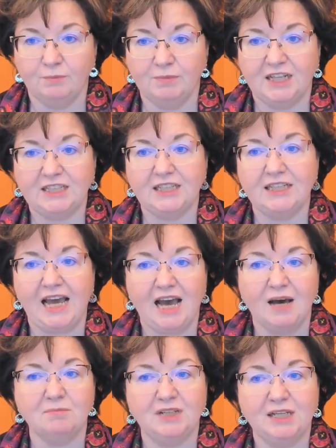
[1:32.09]
But an
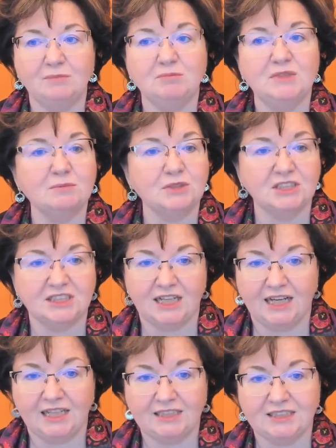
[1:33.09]
app named Nymbl
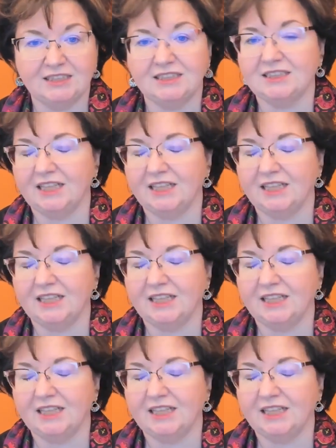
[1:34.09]
Science has